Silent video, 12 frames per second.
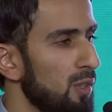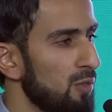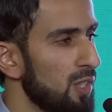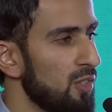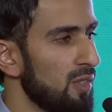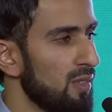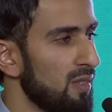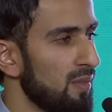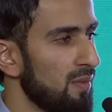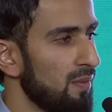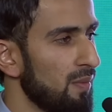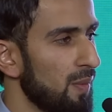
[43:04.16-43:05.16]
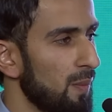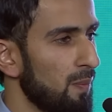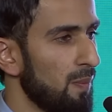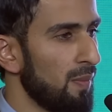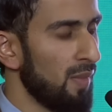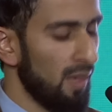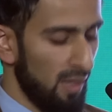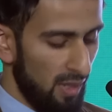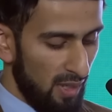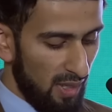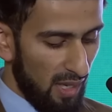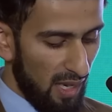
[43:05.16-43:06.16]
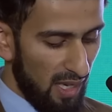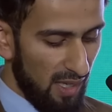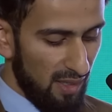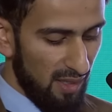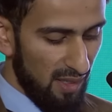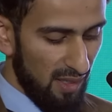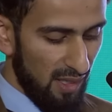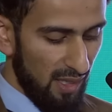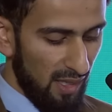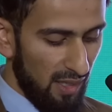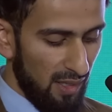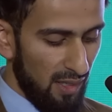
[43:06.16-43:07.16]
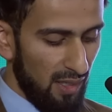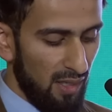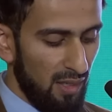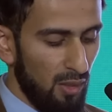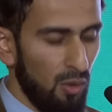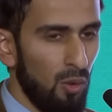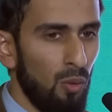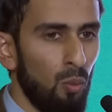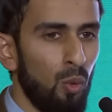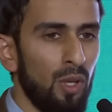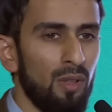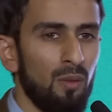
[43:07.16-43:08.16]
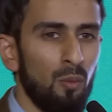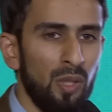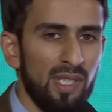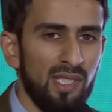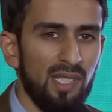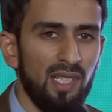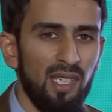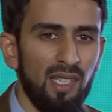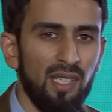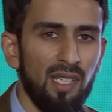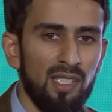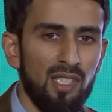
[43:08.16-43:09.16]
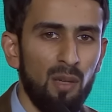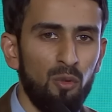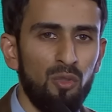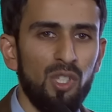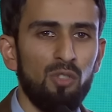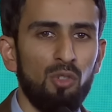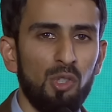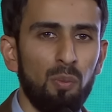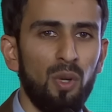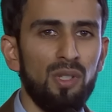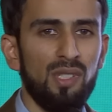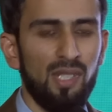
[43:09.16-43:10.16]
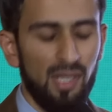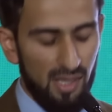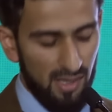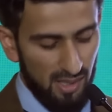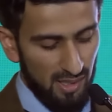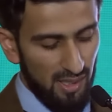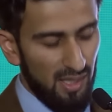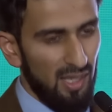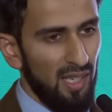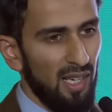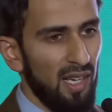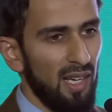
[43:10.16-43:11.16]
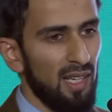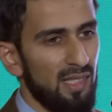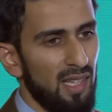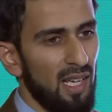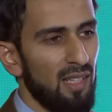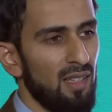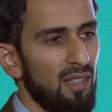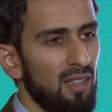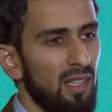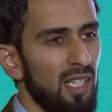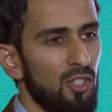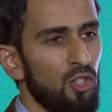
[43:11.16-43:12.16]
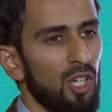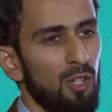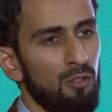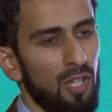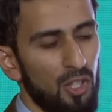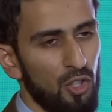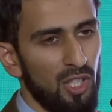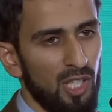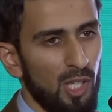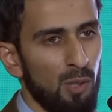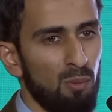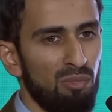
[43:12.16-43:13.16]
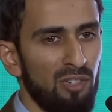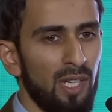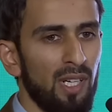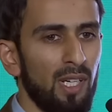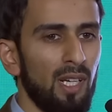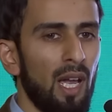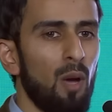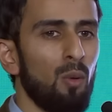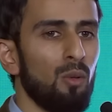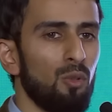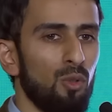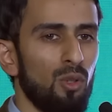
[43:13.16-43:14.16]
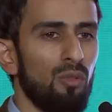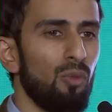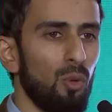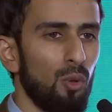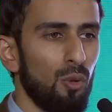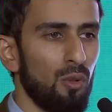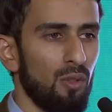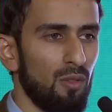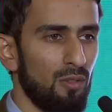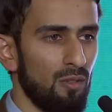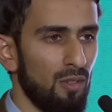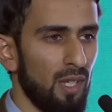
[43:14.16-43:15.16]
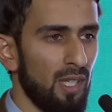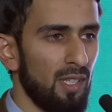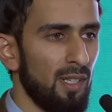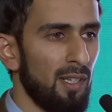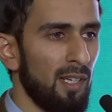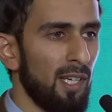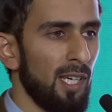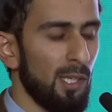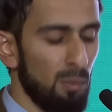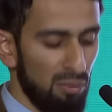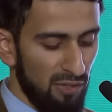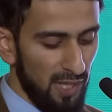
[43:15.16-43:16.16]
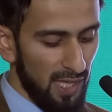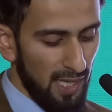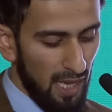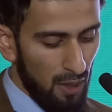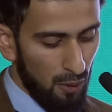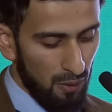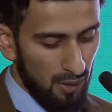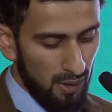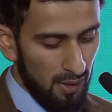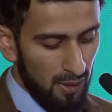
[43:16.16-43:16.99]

in the region. And what we see in some of these responses is that this generation is bringing out to the fore, right? Is bringing out